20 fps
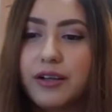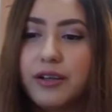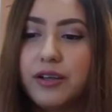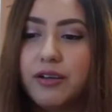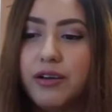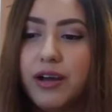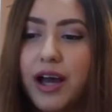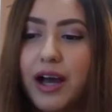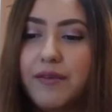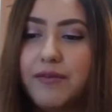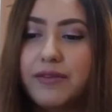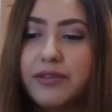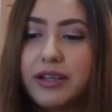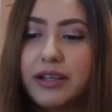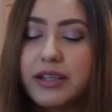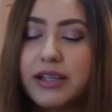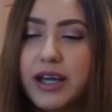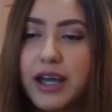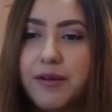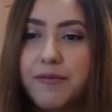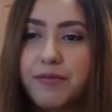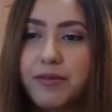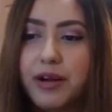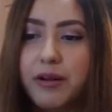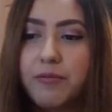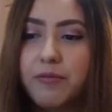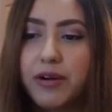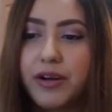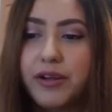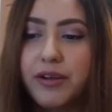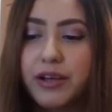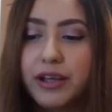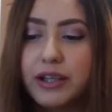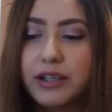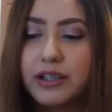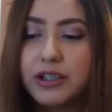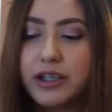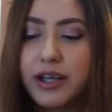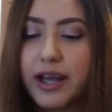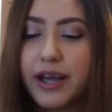you have the time frame where you can
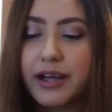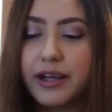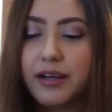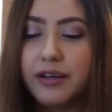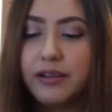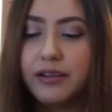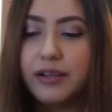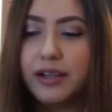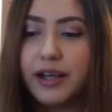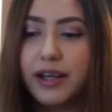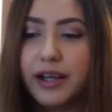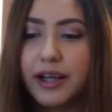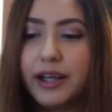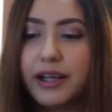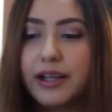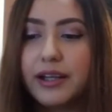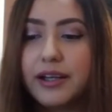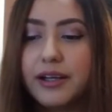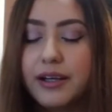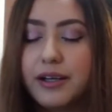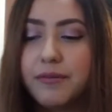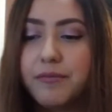check online